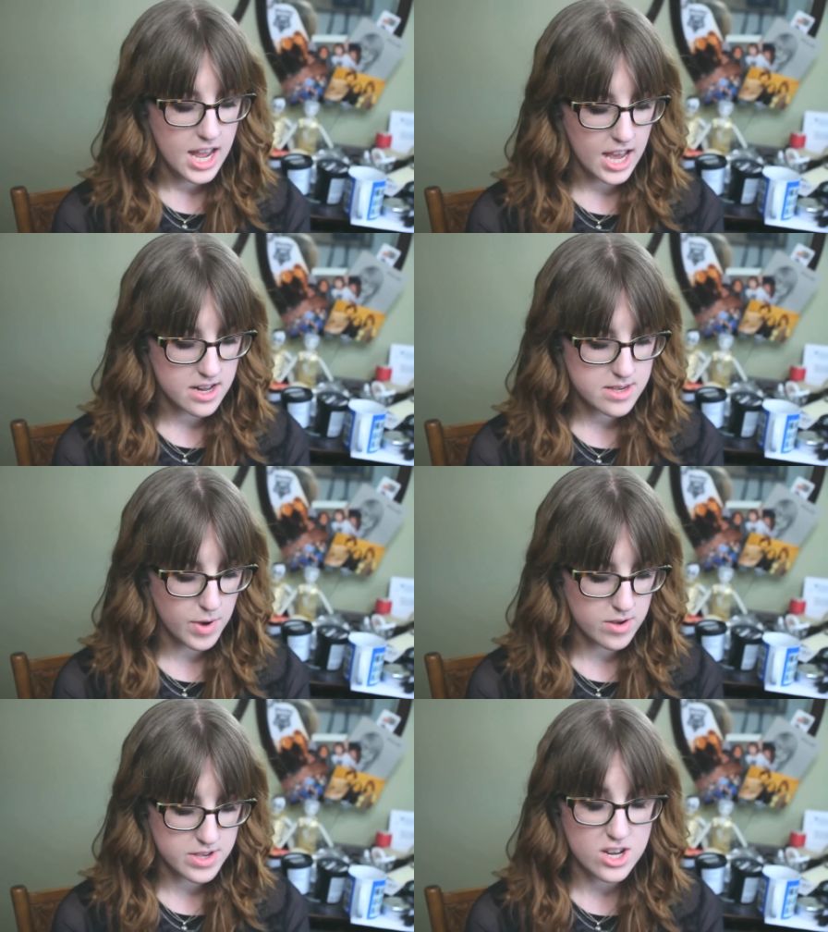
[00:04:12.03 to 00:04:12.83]
And it
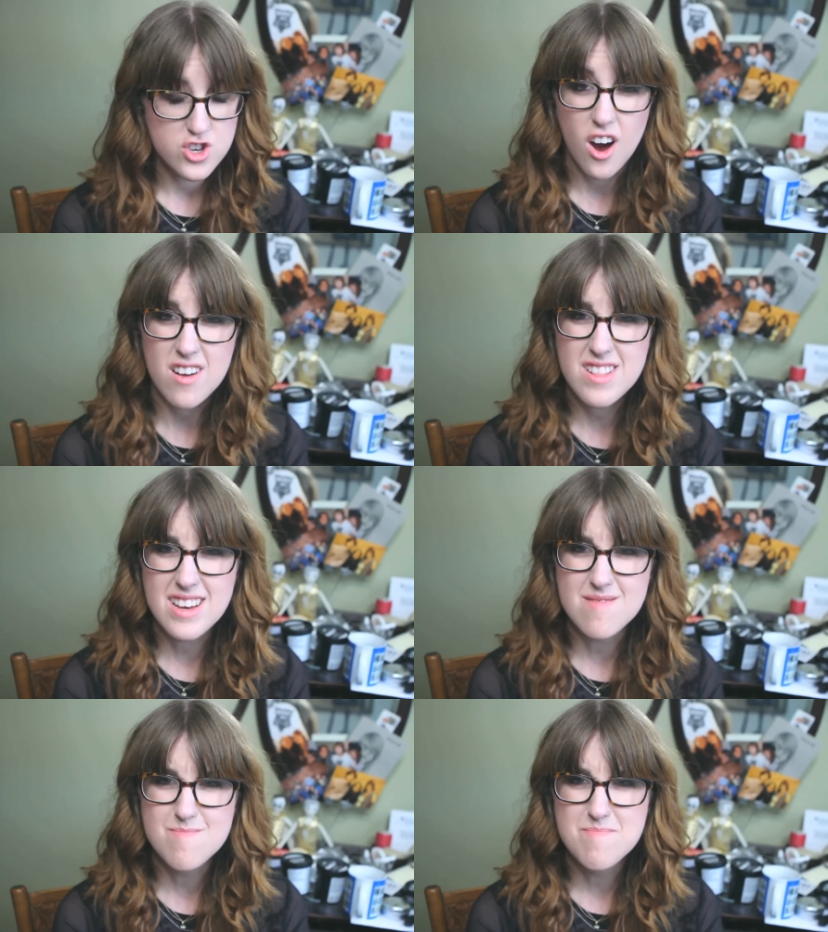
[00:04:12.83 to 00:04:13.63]
smells like
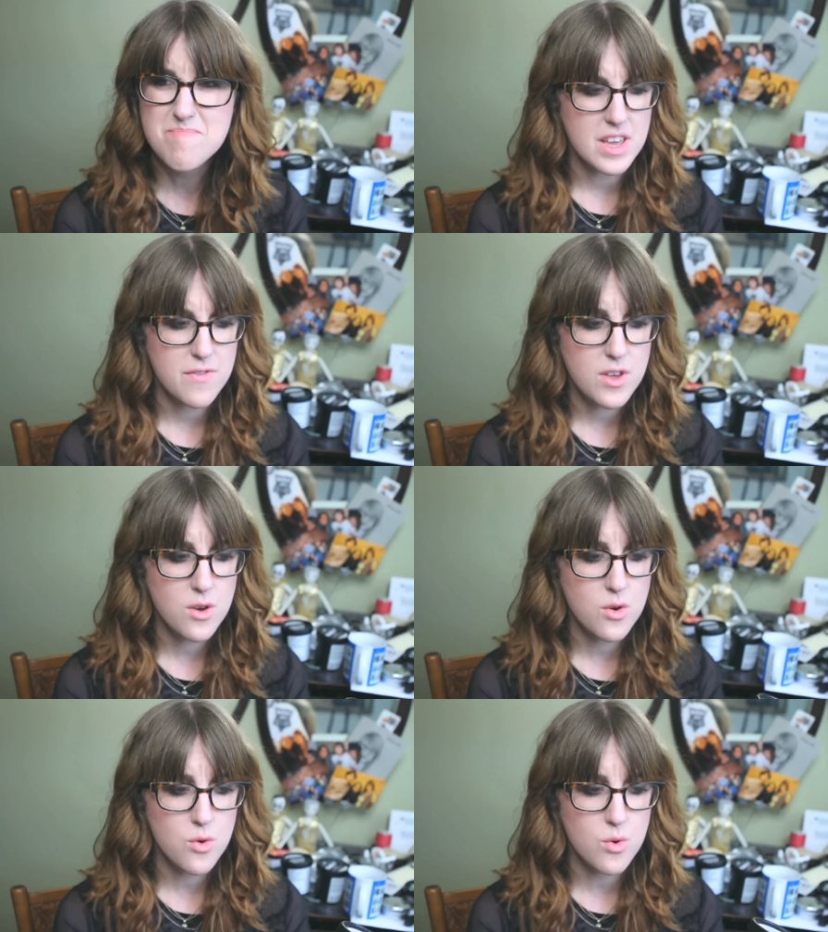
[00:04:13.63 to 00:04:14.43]
chocolate. If
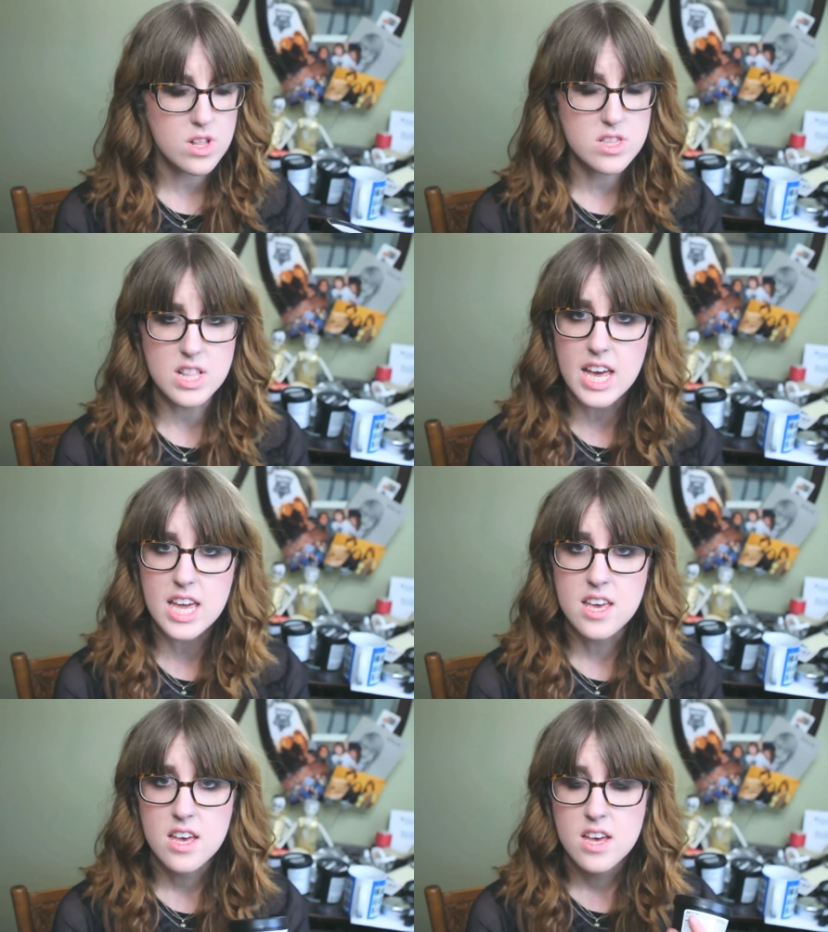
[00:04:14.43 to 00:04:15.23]
you
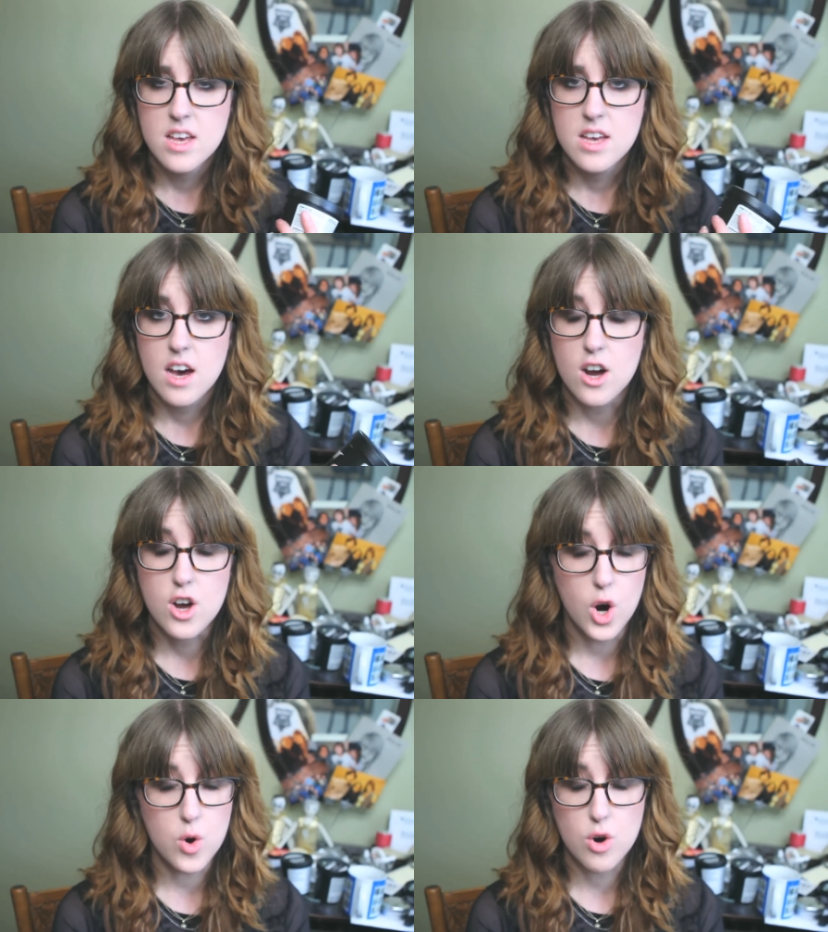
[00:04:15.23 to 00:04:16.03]
like a
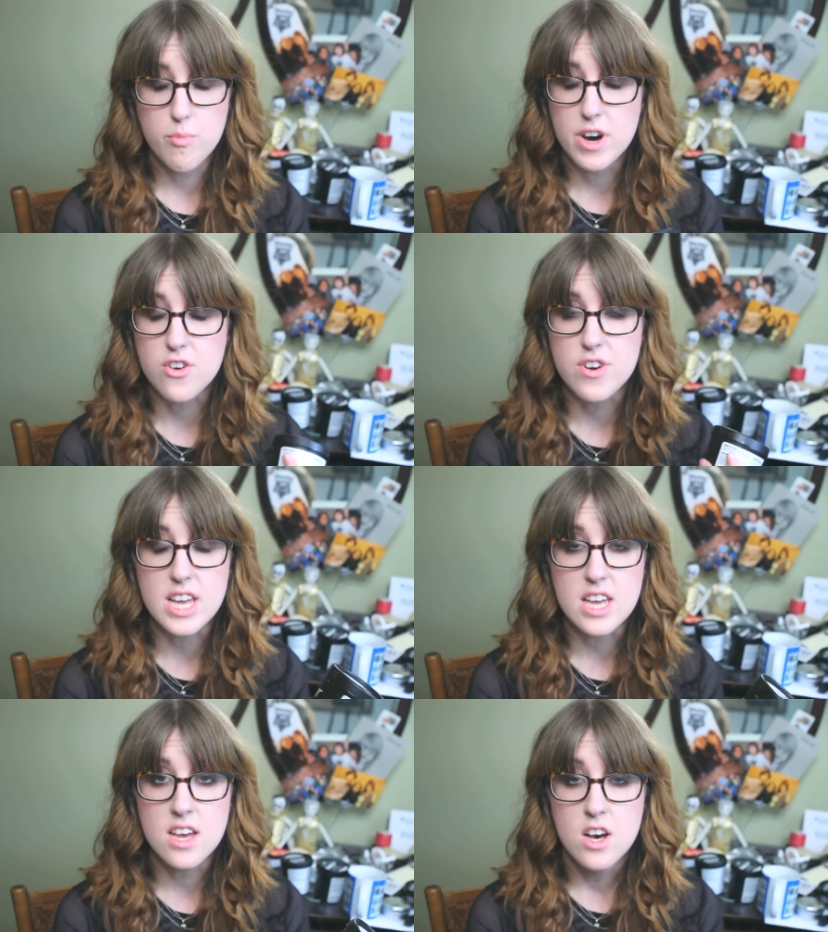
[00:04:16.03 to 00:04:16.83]
cocoa
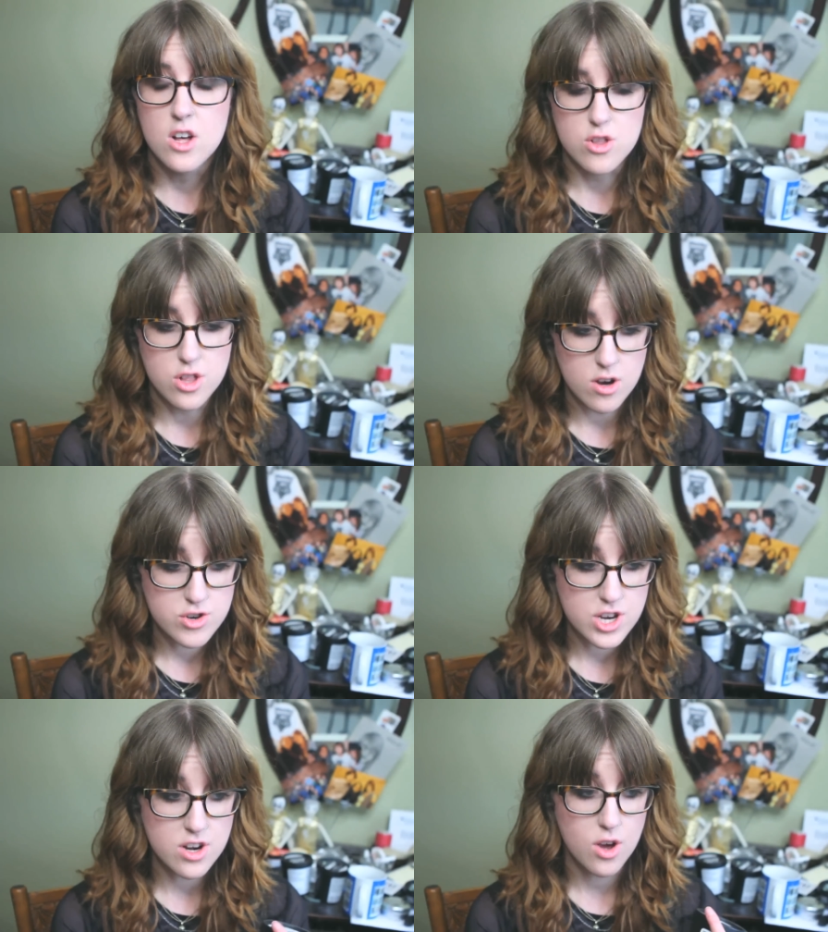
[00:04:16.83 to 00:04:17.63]
buttery
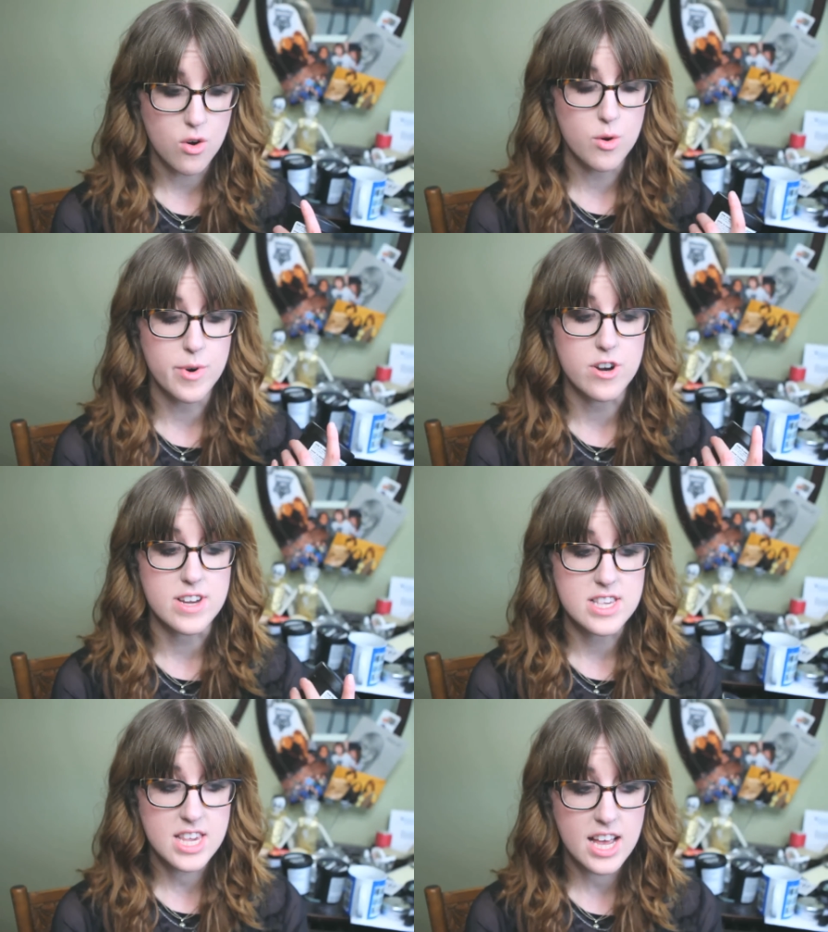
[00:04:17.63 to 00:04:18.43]
lotion, cocoa
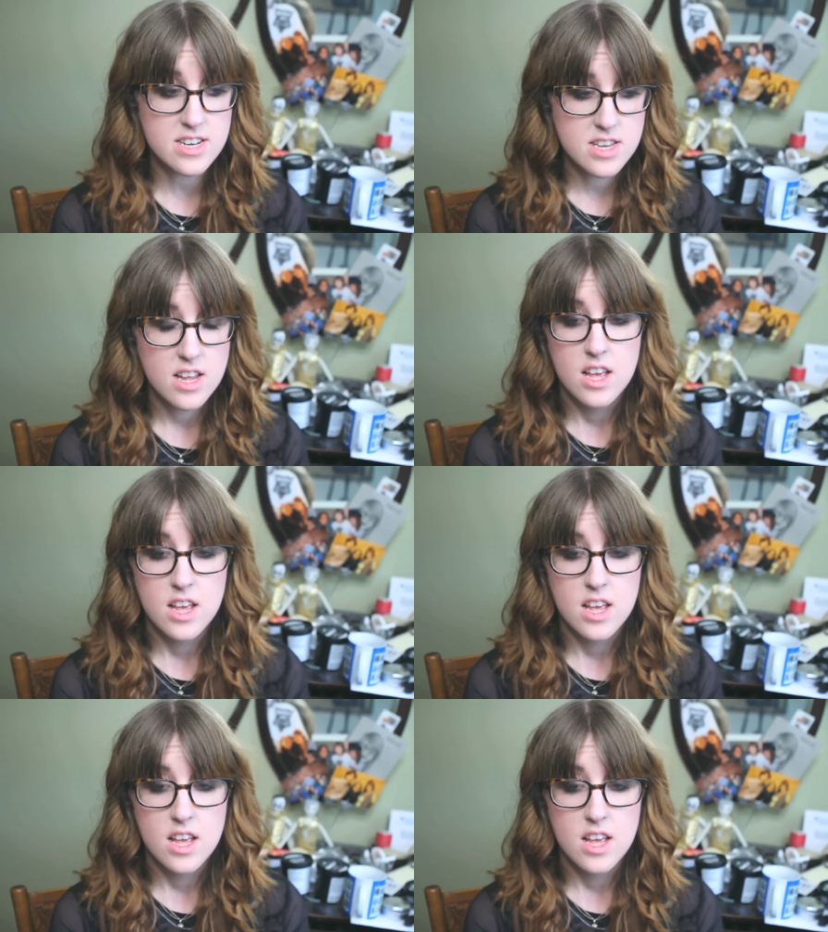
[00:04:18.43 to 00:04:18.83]
buttery scent,